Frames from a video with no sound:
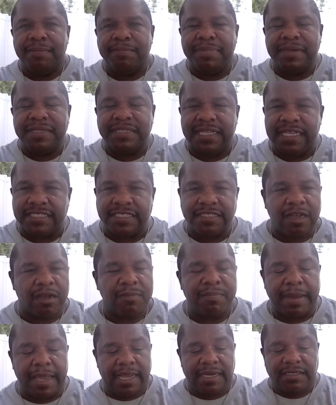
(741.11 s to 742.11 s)
But this
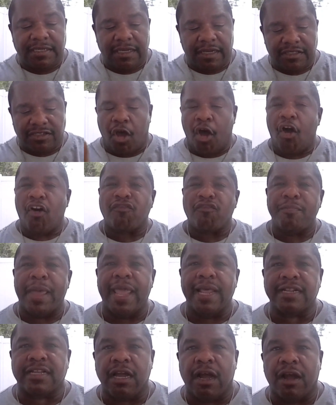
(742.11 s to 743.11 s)
young man does
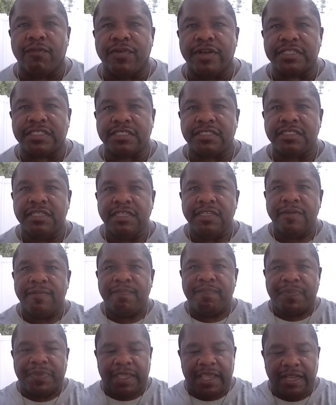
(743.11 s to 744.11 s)
off-man coverage.
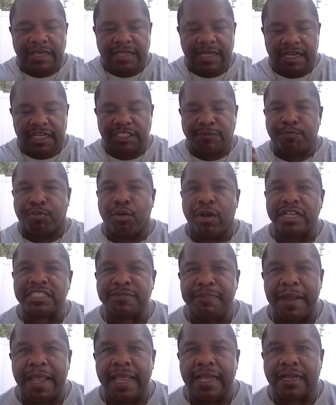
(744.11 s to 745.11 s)
He does
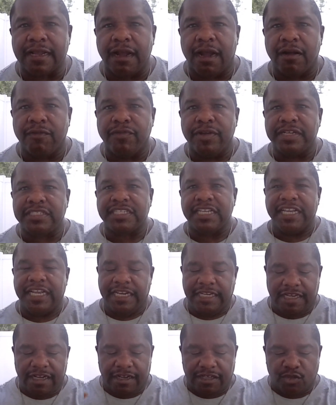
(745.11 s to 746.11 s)
press-man coverage.
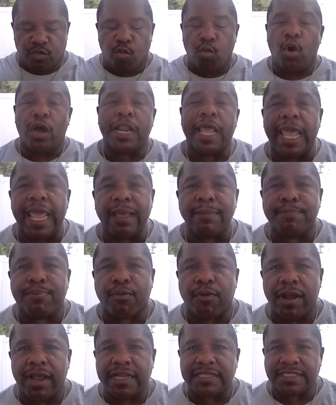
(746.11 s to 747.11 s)
He does one-hand
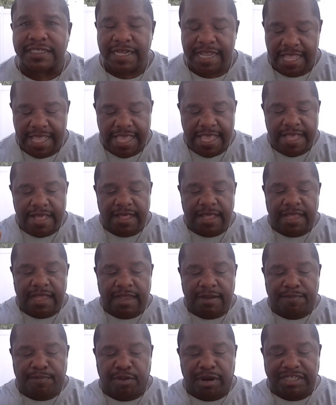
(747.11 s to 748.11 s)

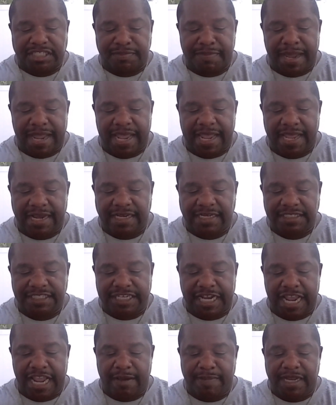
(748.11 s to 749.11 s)
press-man
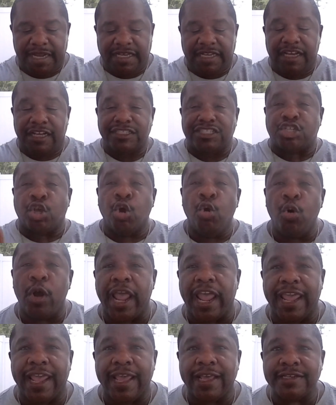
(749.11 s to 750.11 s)
jam. He does two
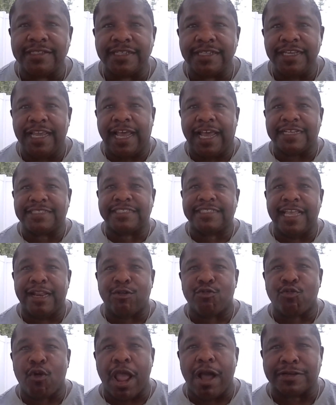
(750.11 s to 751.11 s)
hands. Yeah, I said
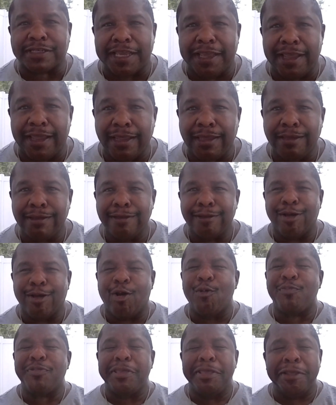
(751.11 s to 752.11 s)
it, Route King.
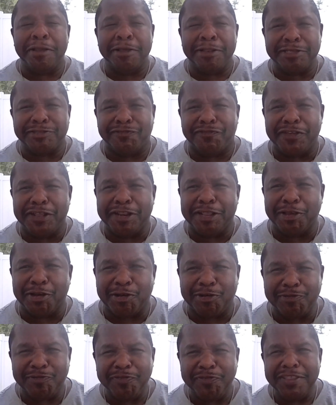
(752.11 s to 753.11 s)
Hope you hear this
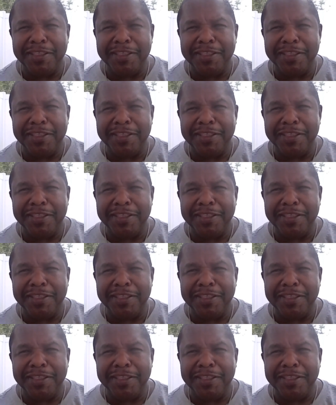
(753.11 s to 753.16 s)
video.